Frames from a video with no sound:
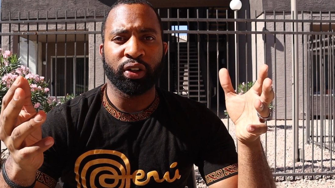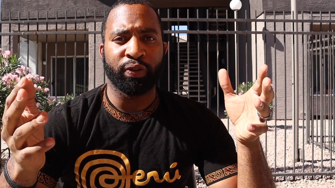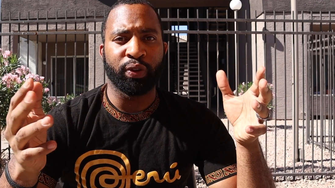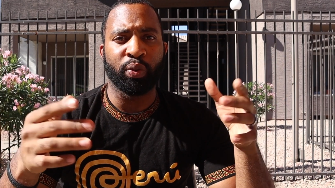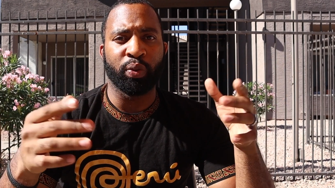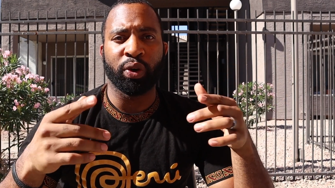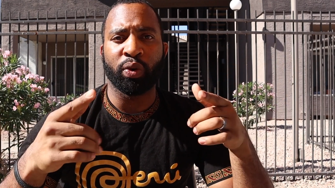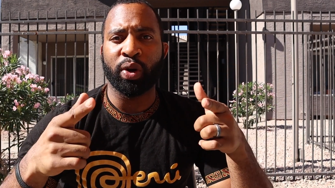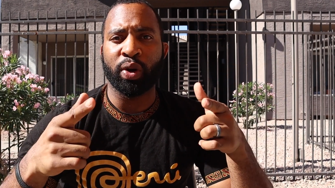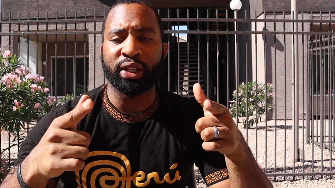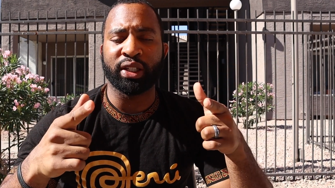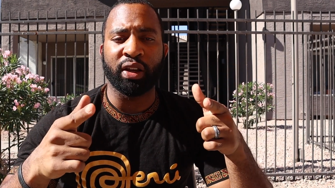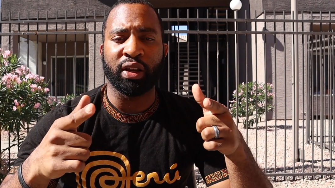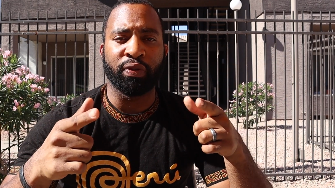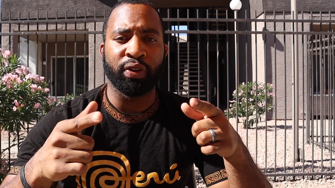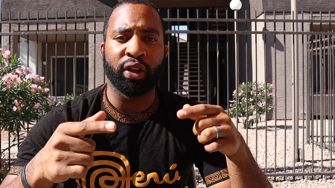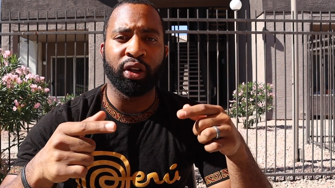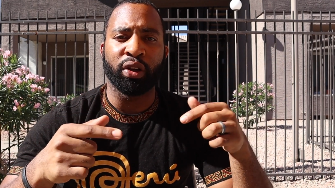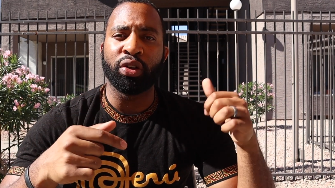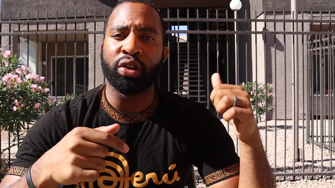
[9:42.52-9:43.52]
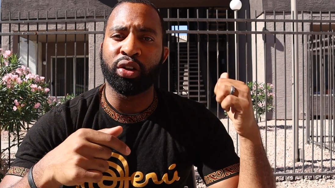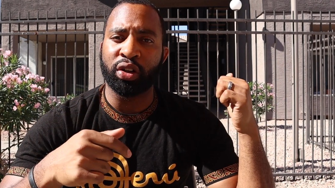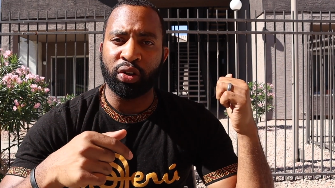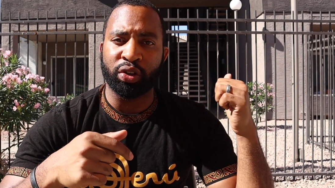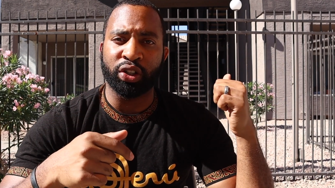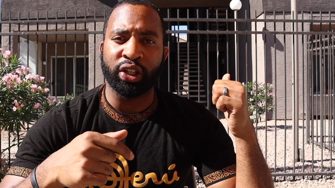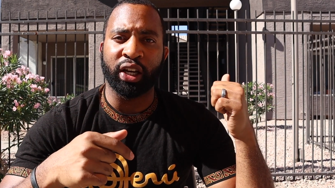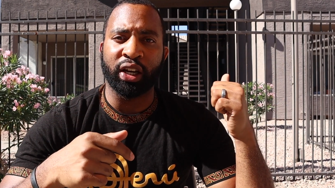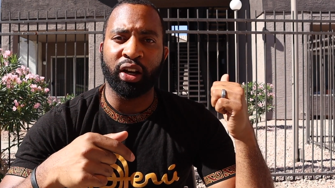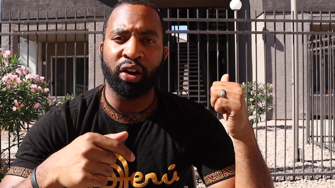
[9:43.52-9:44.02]
If you want to watch that video, you can
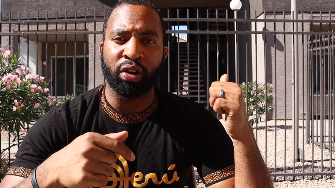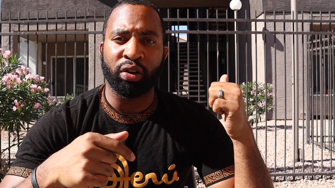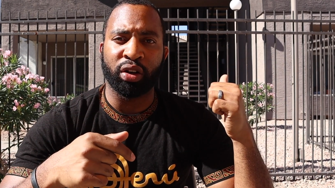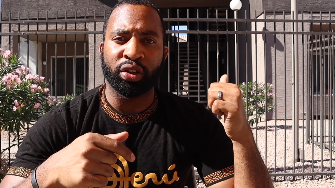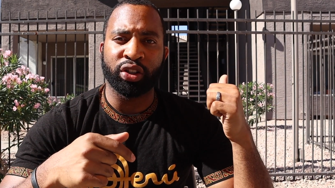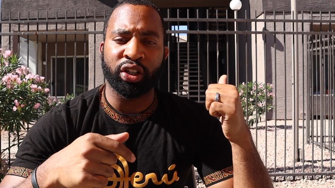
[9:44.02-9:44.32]
go check it out on